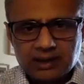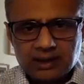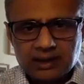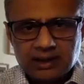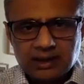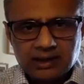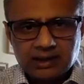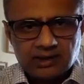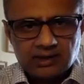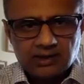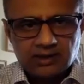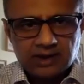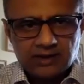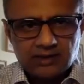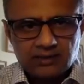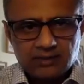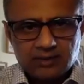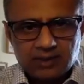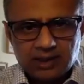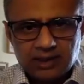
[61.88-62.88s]
It's great to
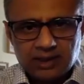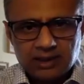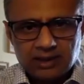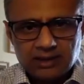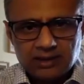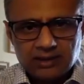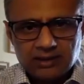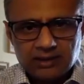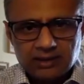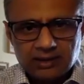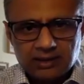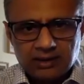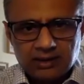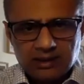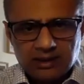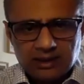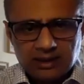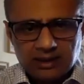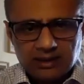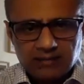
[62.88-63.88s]
be here.
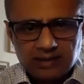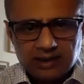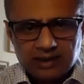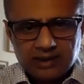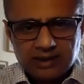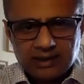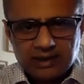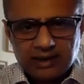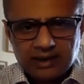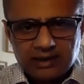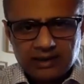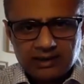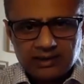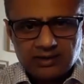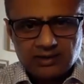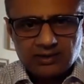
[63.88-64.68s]
I'm very delighted